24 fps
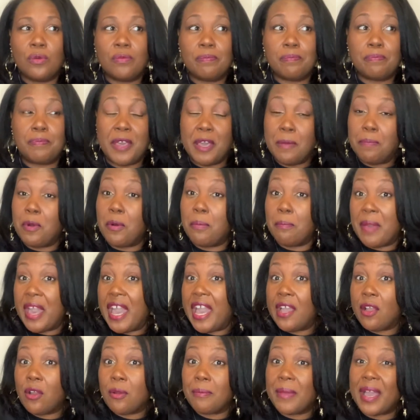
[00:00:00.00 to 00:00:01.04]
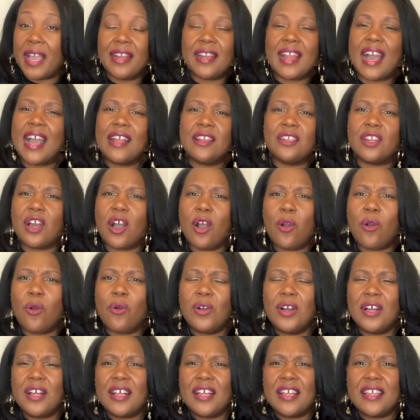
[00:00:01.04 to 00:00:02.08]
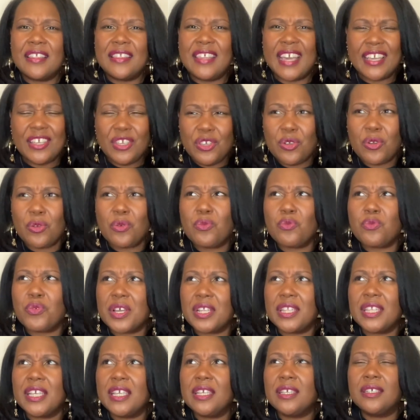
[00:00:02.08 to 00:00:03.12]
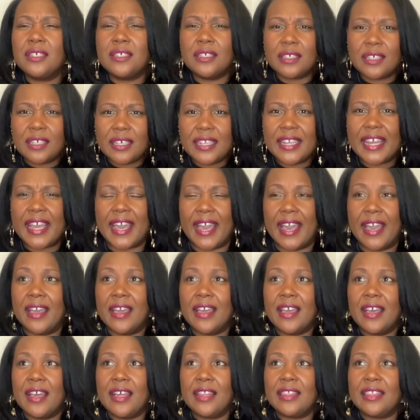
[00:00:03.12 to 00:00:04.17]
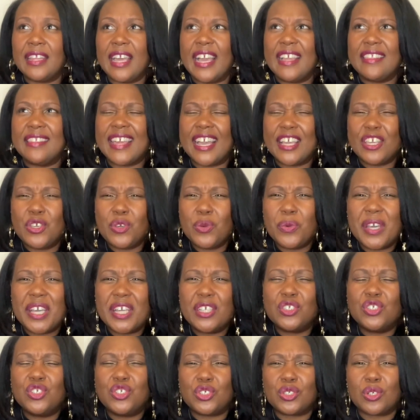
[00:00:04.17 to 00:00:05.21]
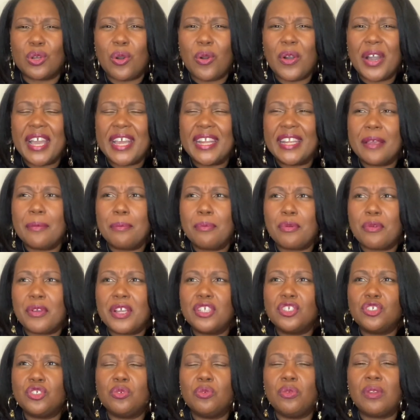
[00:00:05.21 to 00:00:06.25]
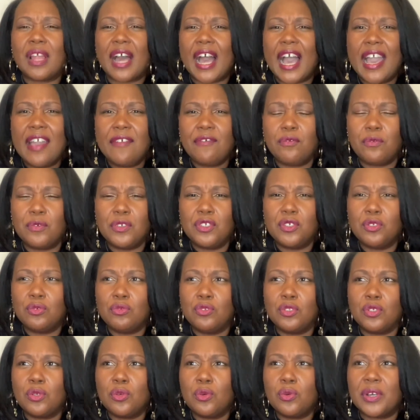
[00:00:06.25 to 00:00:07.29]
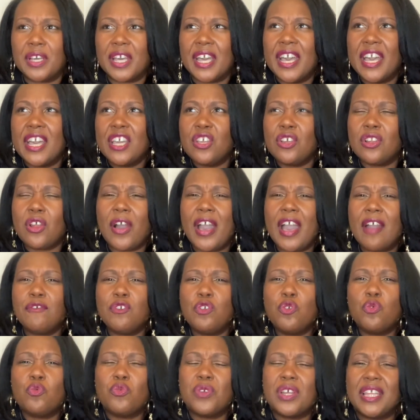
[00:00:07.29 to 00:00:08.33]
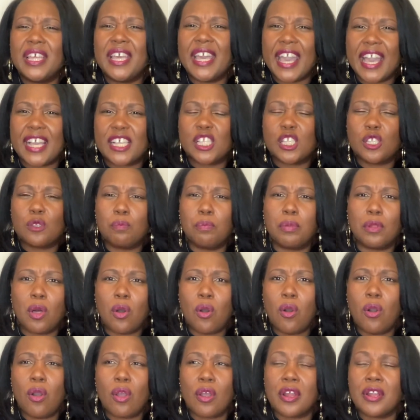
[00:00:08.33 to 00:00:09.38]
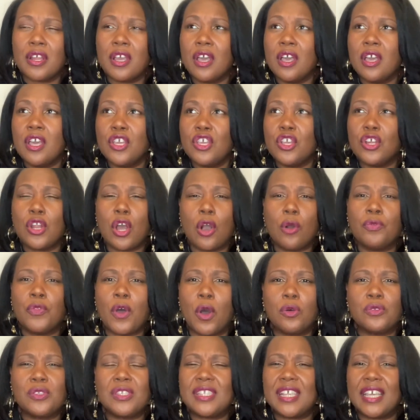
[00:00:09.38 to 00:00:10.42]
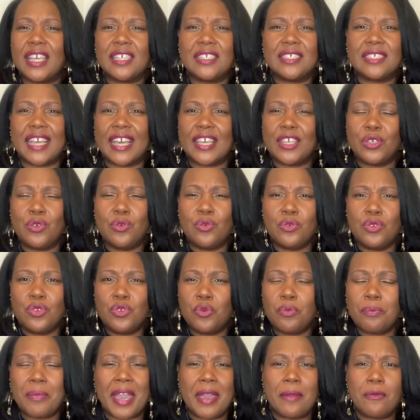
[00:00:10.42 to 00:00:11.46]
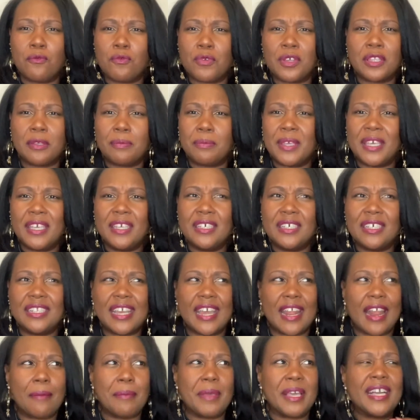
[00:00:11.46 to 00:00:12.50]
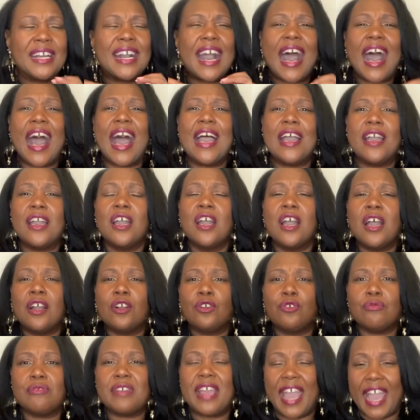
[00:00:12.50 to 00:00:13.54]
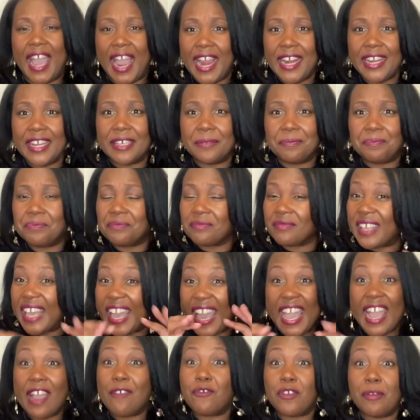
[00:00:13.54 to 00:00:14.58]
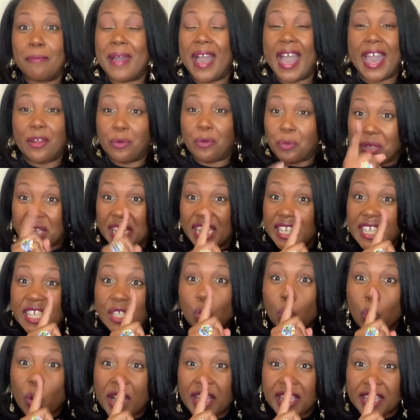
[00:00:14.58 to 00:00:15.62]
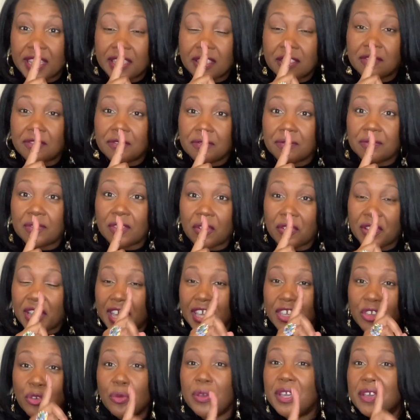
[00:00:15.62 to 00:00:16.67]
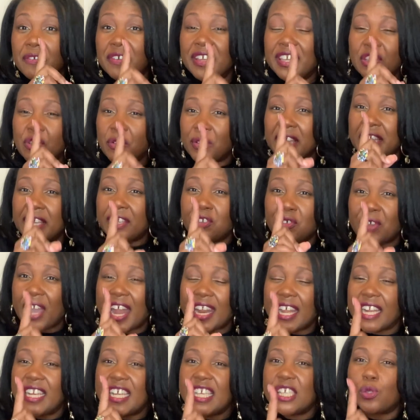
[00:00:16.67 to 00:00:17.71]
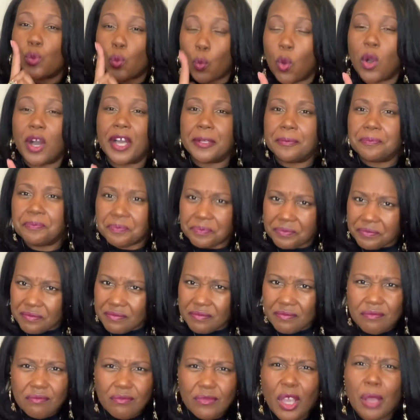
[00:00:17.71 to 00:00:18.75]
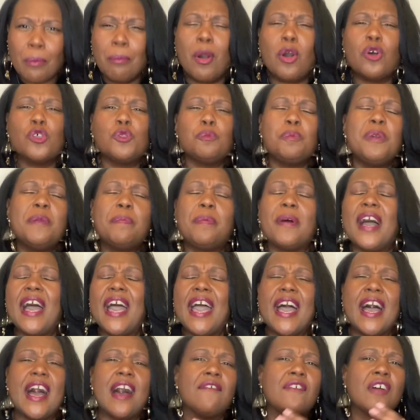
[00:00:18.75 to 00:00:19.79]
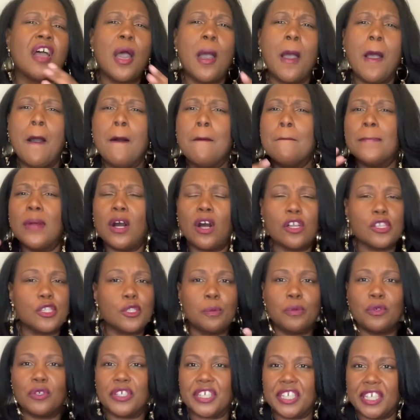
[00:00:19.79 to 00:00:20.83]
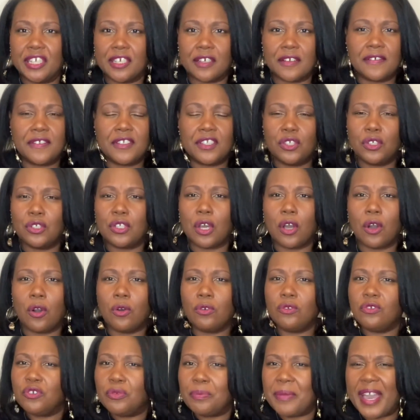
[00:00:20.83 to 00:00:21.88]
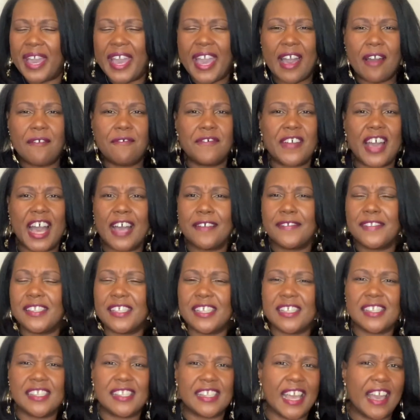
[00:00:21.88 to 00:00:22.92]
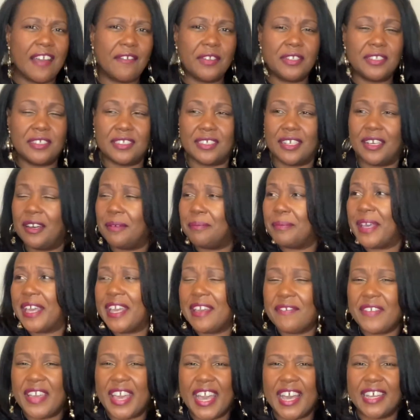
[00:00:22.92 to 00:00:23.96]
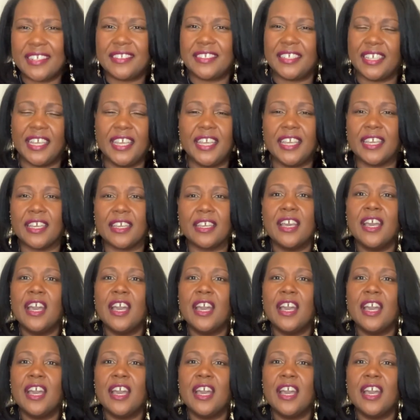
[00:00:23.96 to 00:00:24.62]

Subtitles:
people may or may not know that you're really good at and that you enjoy and it brings you life when you do it? Have you really explored, those things that you may really be good at? God created everybody with at least one gift. Okay, you got at least one. Most people have multiple gifts. You may have 5, 6, 7, some may even have 10,